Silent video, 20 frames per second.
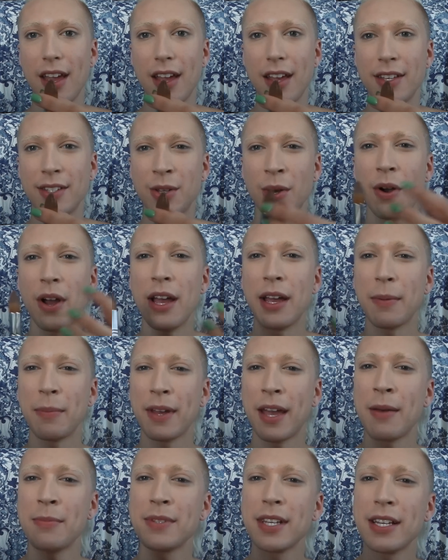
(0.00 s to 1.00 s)
So
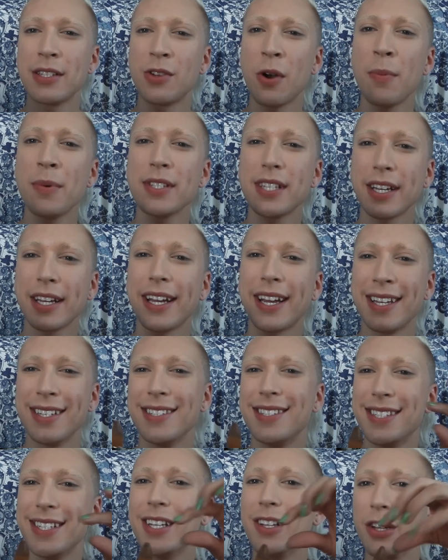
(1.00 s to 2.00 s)
it's almost like a
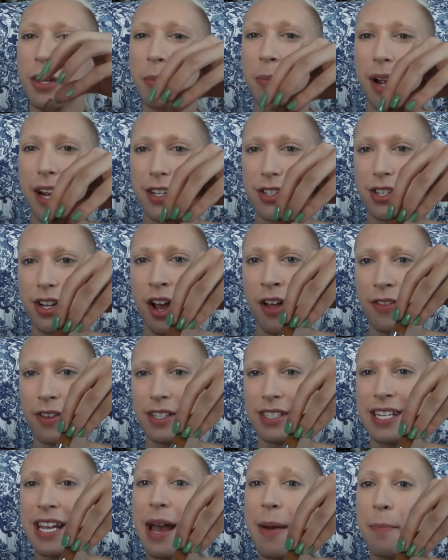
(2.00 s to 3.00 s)
concealer brush on
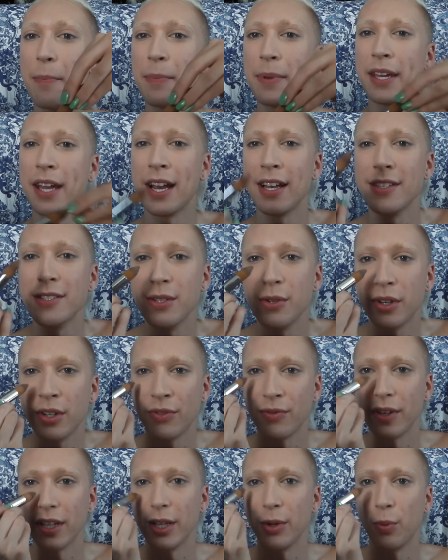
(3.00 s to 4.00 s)
the tip, because you
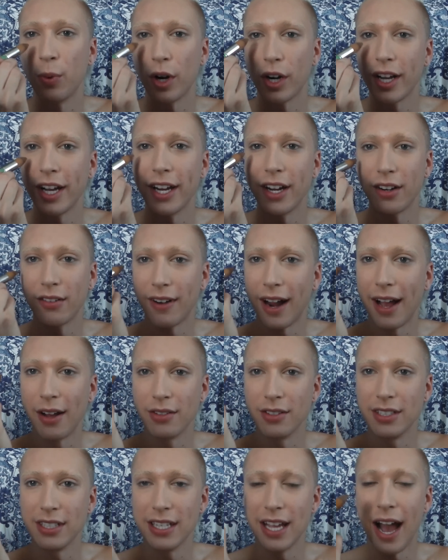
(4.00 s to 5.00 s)
can really work it
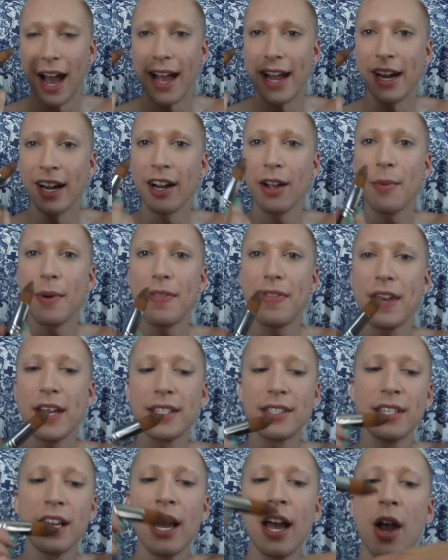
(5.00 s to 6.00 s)
around the eye area with
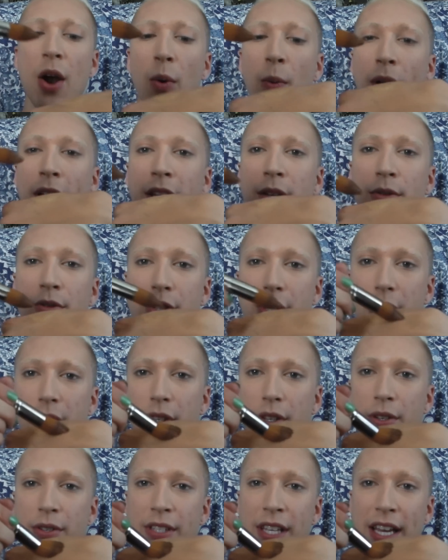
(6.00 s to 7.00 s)
this. When you do
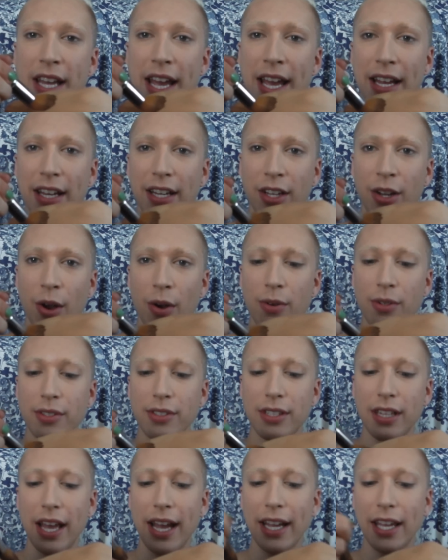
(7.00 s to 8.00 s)
use it, it
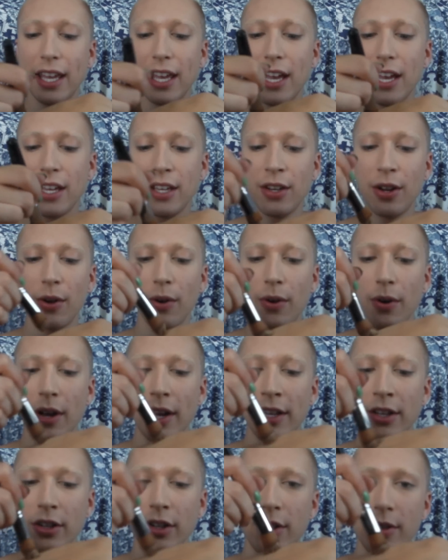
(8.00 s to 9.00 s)
goes like, you know,
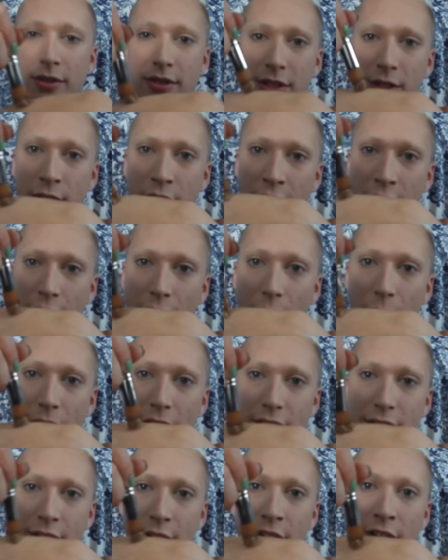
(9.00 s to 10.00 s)
in your use, you can go
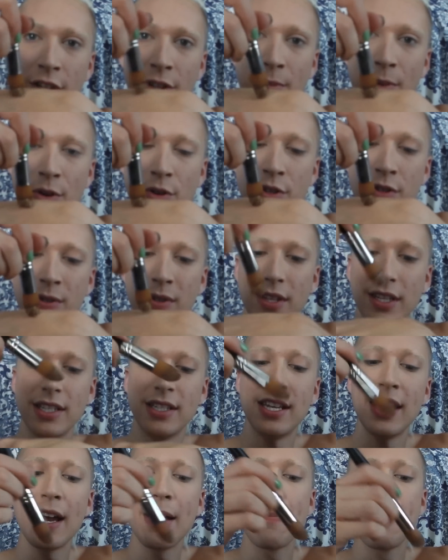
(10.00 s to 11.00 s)
in circular motions with the
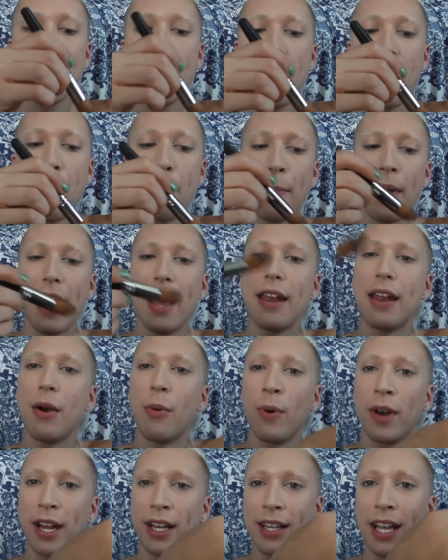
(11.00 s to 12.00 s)
tip. But
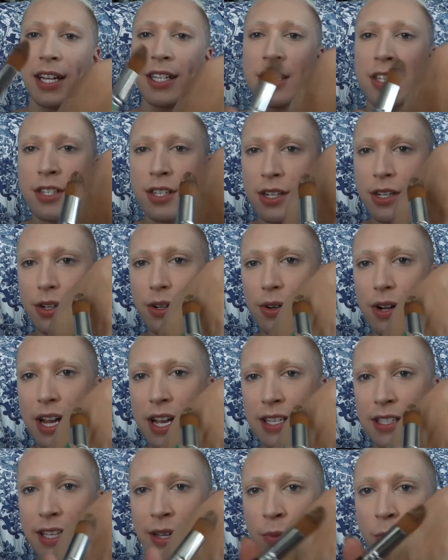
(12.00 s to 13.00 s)
what I like to do
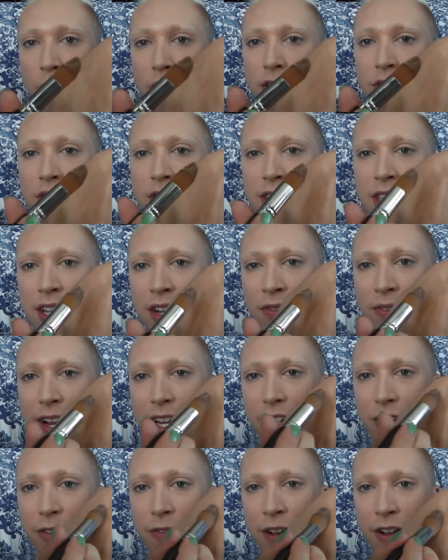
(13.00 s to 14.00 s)
is it works just like a
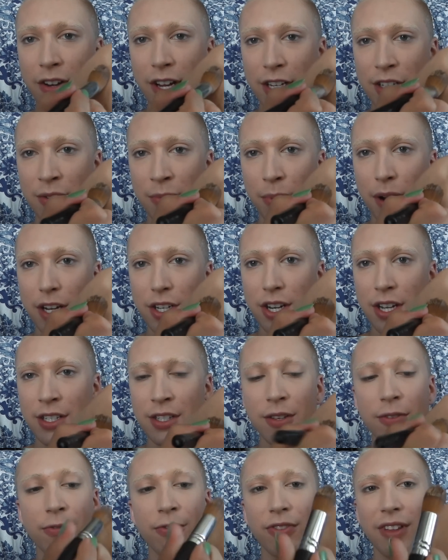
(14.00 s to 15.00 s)
regular foundation brush,
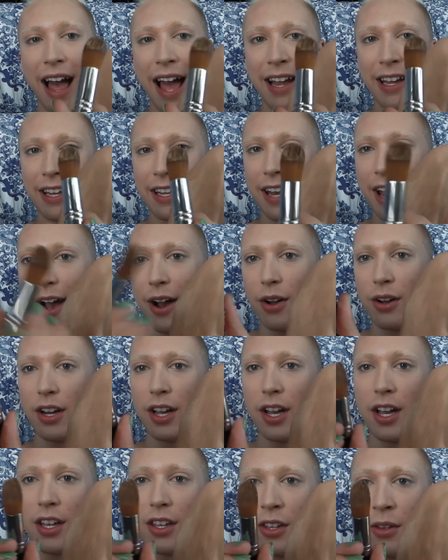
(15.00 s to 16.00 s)
is you flatten it out.
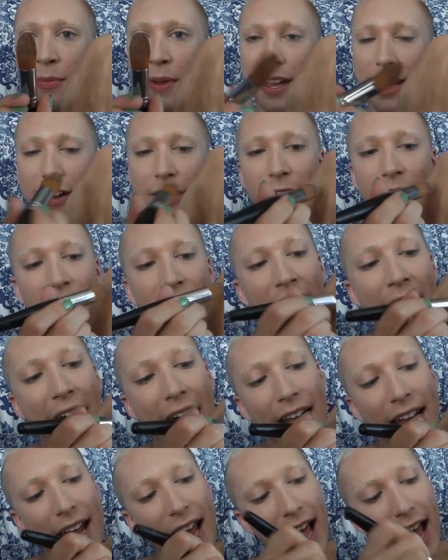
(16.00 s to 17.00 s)
You make it
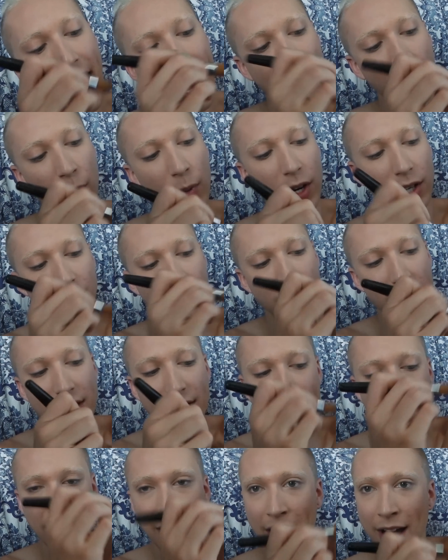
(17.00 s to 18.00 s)
flat, and it works
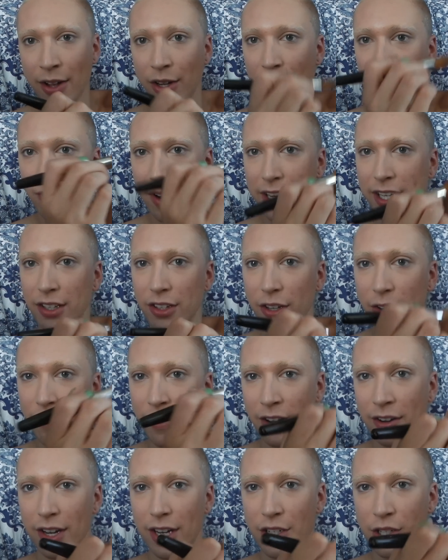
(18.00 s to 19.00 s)
just like how your regular
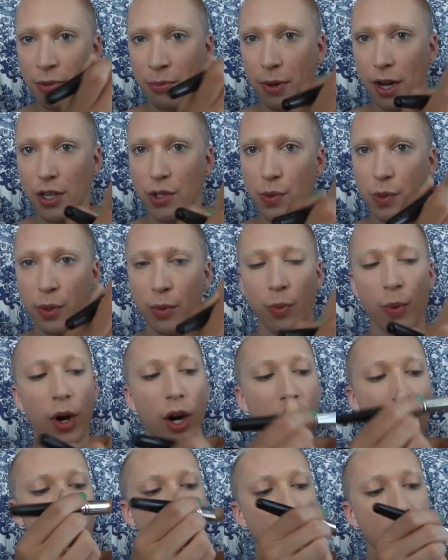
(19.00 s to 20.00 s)
foundation brush would
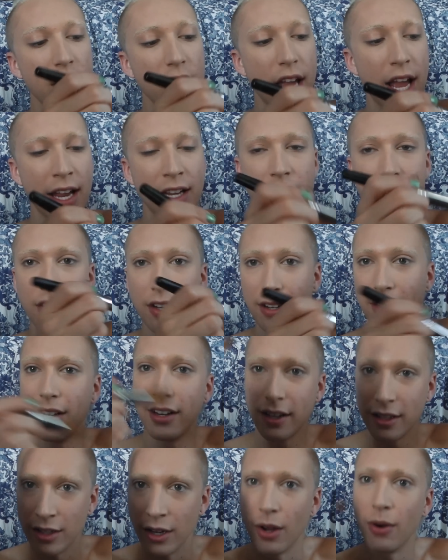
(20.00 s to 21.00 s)
work. And,
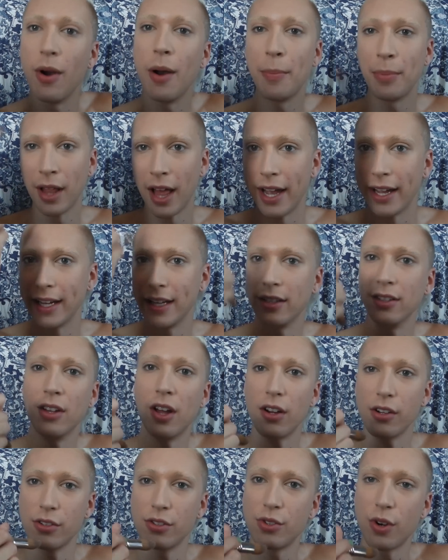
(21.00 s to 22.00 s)
you know, applying it in
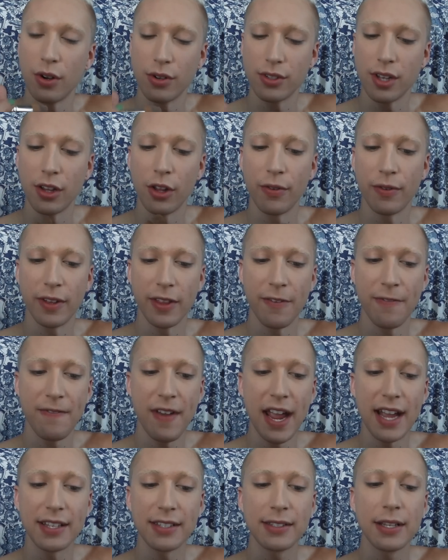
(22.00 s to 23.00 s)
long strokes all over the
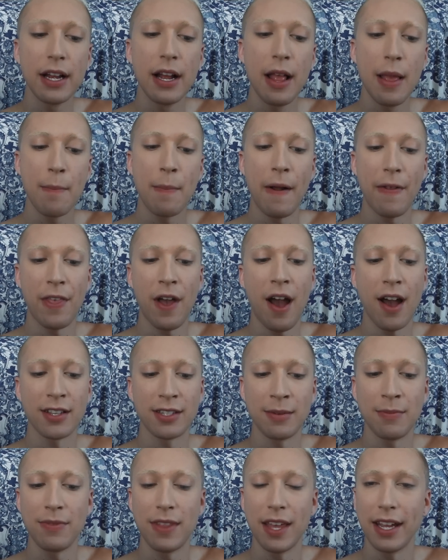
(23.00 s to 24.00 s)
face. But the
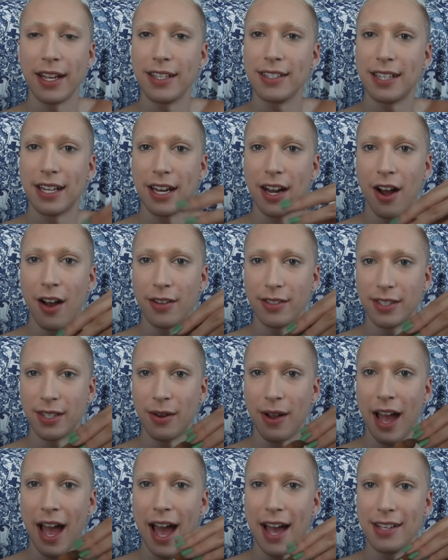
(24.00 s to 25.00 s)
awesome thing is that it
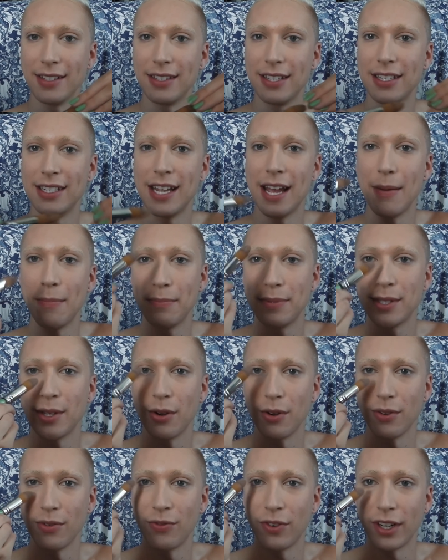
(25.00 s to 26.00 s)
also has the tip,
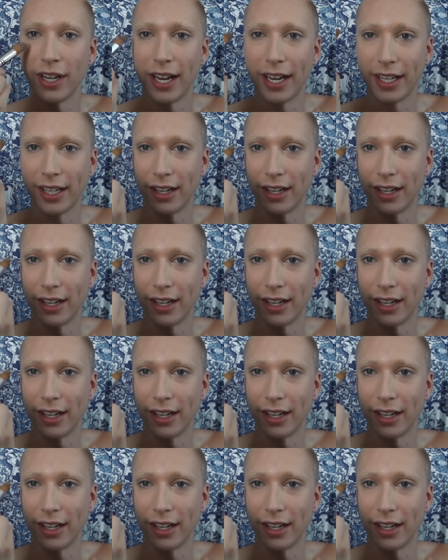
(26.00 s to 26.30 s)
so we're getting